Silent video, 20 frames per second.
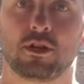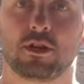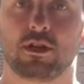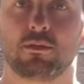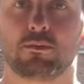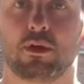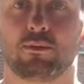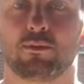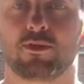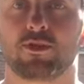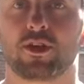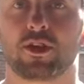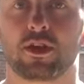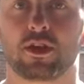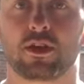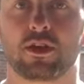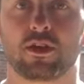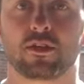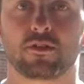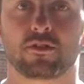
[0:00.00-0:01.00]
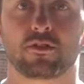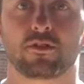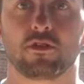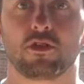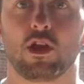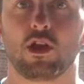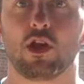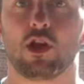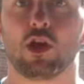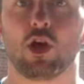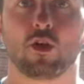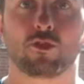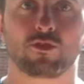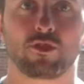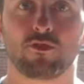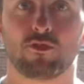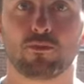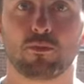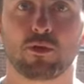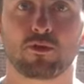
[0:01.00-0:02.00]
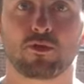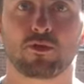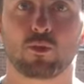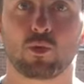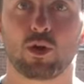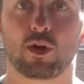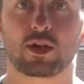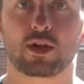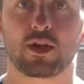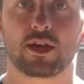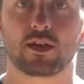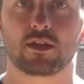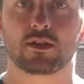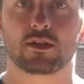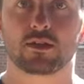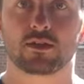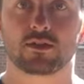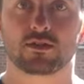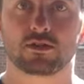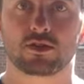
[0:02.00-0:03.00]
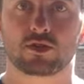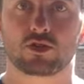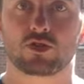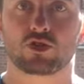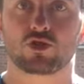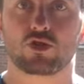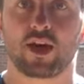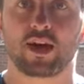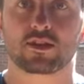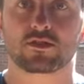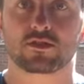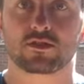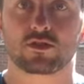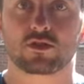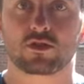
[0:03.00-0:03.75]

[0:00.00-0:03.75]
You might be thinking it's lots of different muscles working to contract and